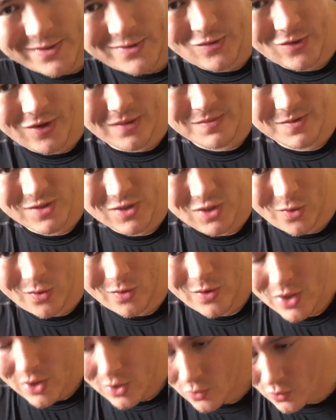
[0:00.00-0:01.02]
of the drum.
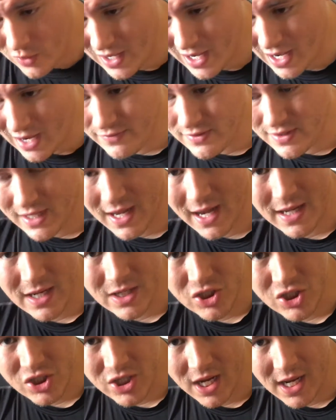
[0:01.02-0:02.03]
So we have to kind
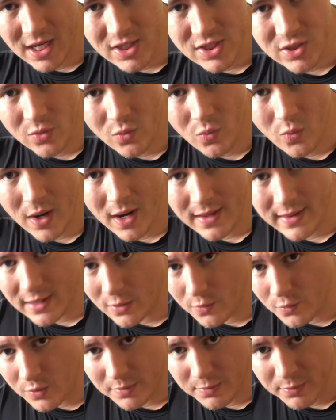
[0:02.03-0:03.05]
of change the way
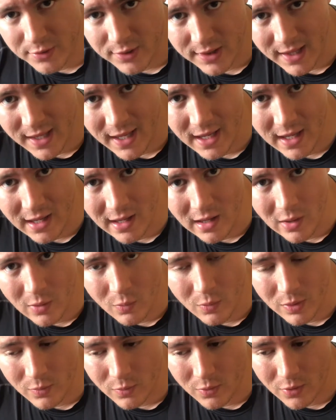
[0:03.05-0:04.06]
that we play
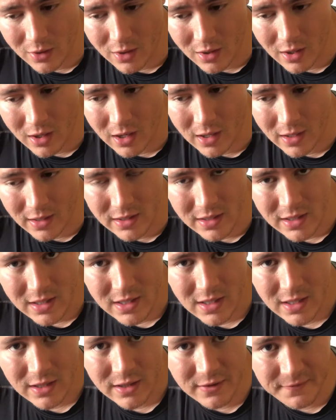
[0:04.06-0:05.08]
when we're on
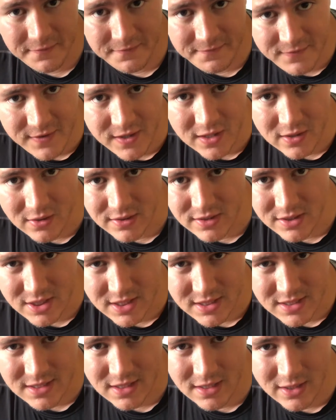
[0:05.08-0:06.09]
the field
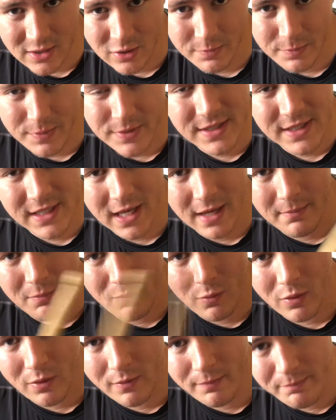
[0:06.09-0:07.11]
just a little bit to get
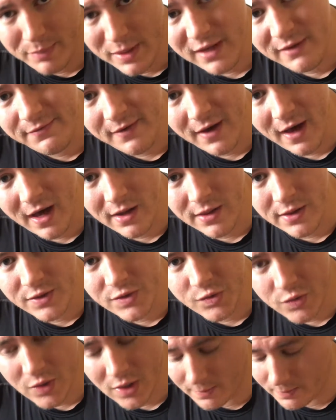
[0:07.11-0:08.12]
more beef out of the
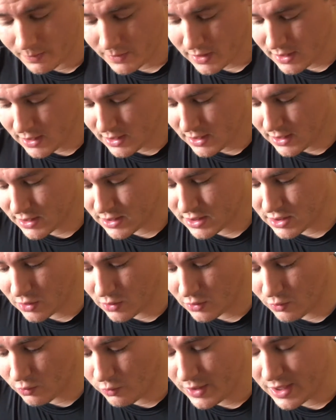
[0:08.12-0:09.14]
drum.
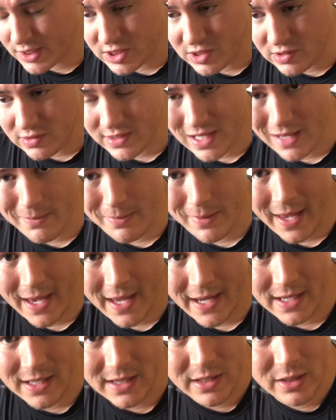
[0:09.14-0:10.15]
So we do that by
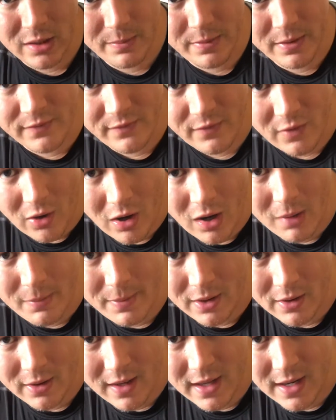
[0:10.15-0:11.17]
adding a little bit of arm,
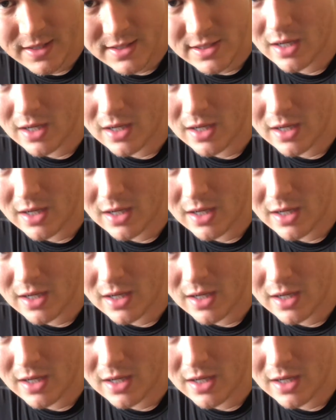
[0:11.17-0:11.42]
and I'll kind